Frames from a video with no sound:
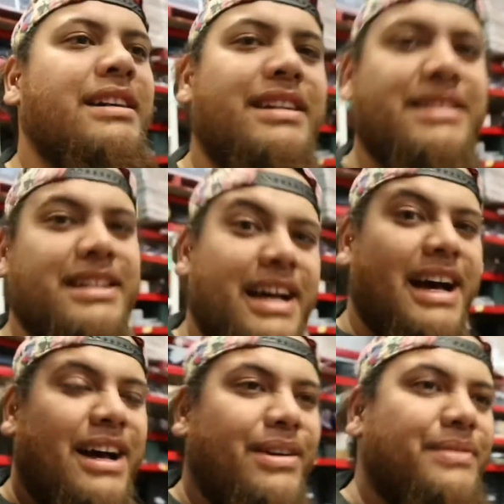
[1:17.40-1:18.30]
doesn't
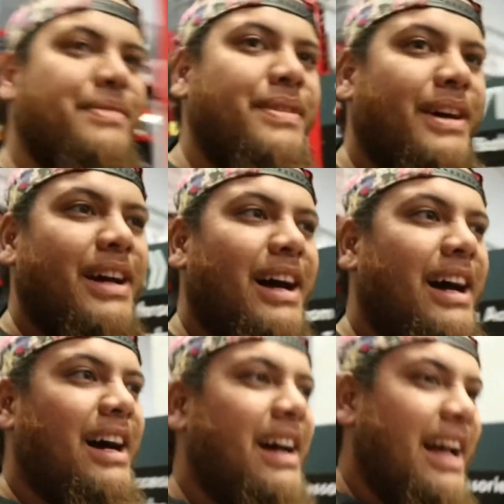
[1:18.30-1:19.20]
have
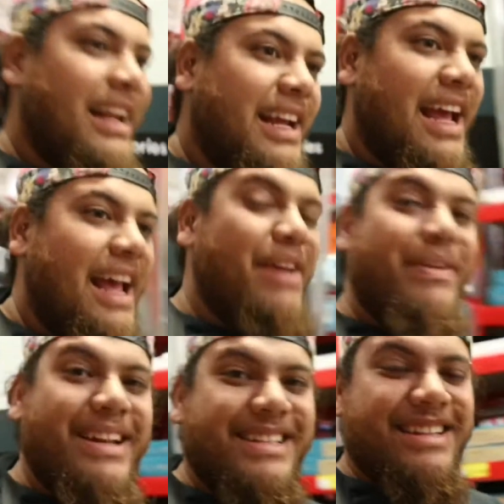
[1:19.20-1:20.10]
any air
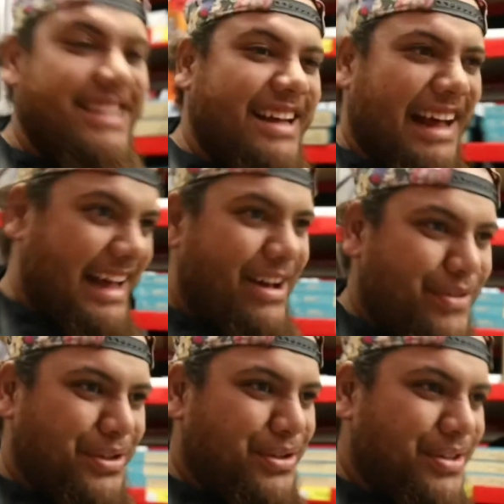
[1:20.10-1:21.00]
vents in it. I
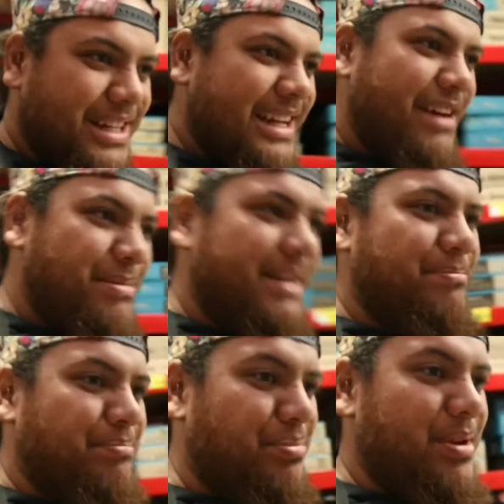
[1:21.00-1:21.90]
haven't looked. I've been
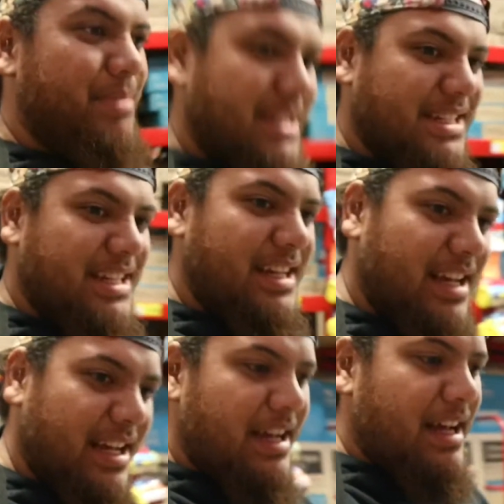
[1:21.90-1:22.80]
pretty busy.
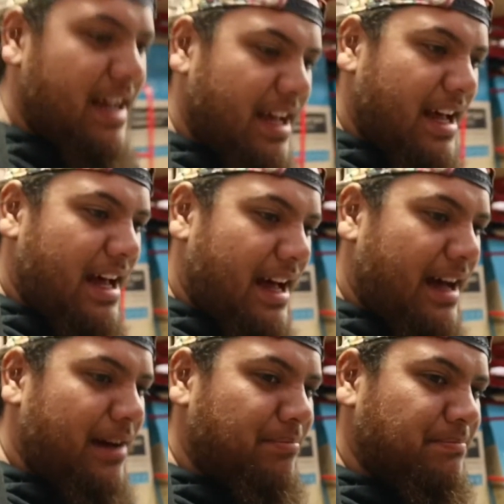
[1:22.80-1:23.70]

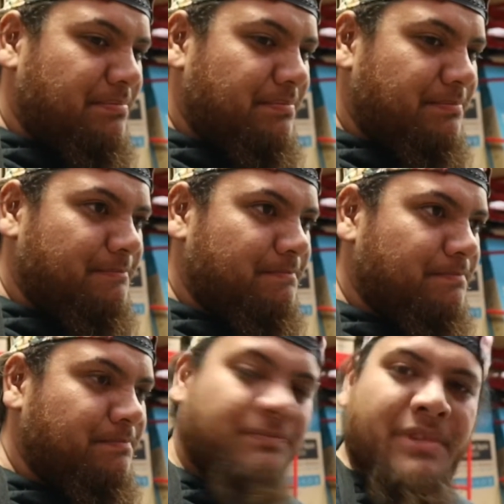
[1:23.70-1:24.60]

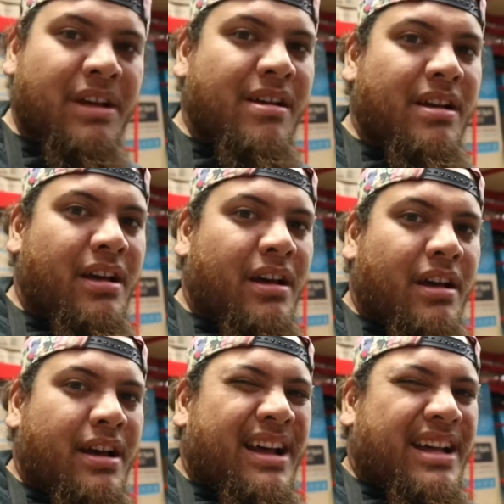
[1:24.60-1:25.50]

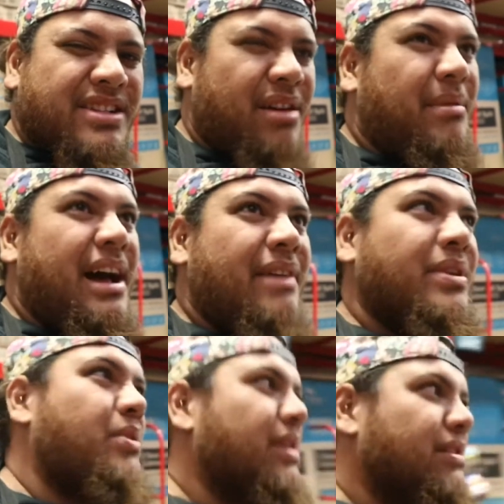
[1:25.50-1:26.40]
So I might have
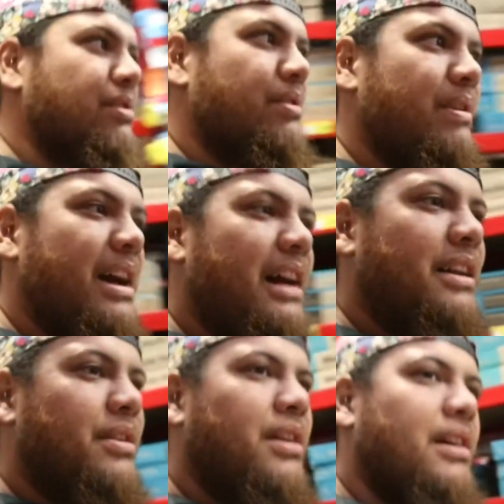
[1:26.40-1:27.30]
a quick look
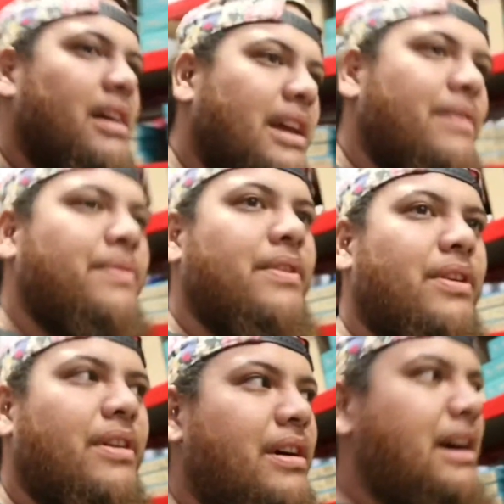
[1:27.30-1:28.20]
around. If
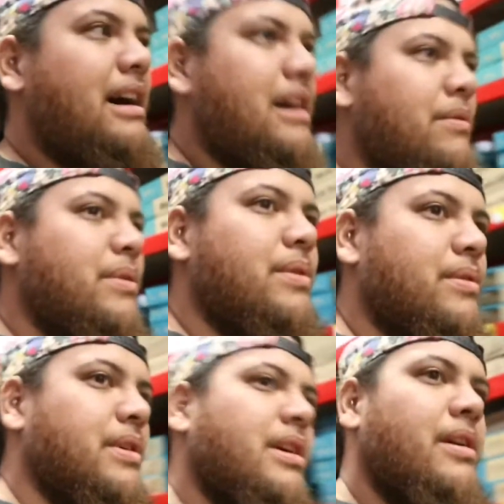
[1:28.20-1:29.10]
not, I
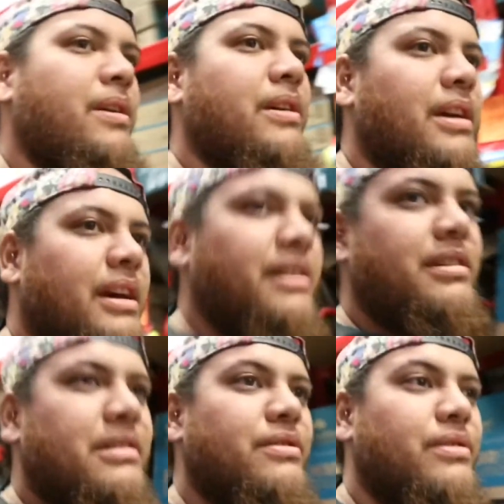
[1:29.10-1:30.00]
will go
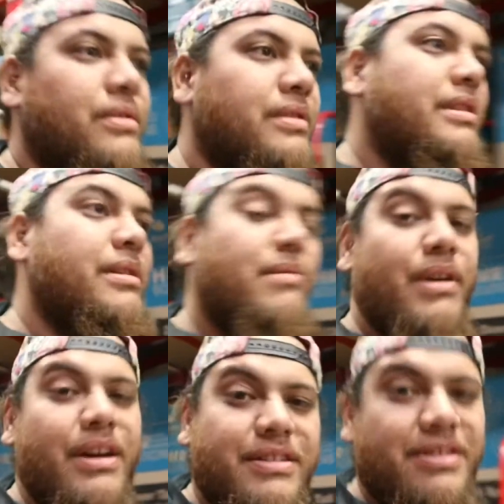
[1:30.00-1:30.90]
into the
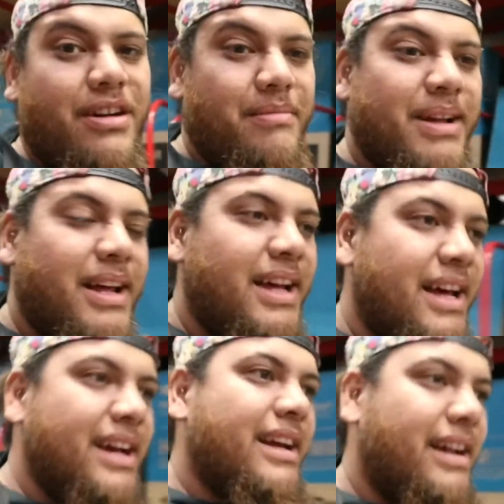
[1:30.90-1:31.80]
workshop,
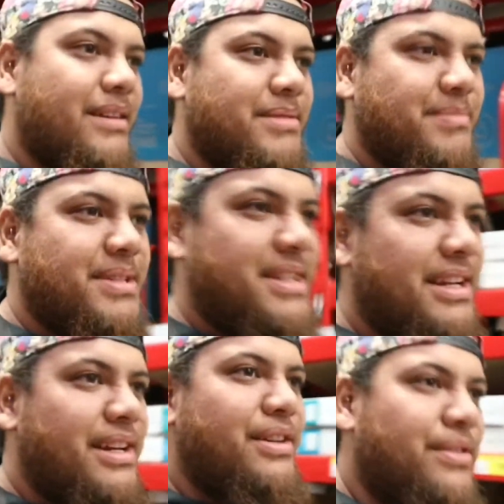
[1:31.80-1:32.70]
cut up some
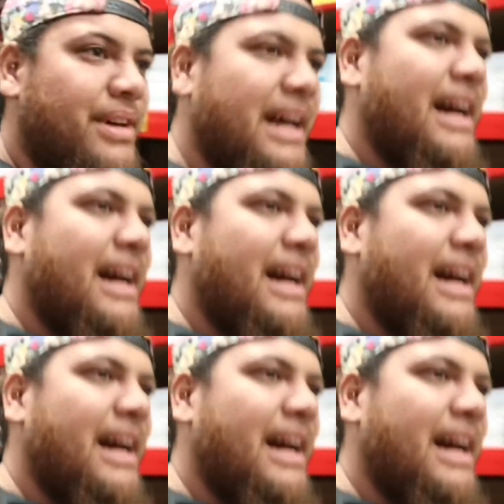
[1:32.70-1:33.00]
steel,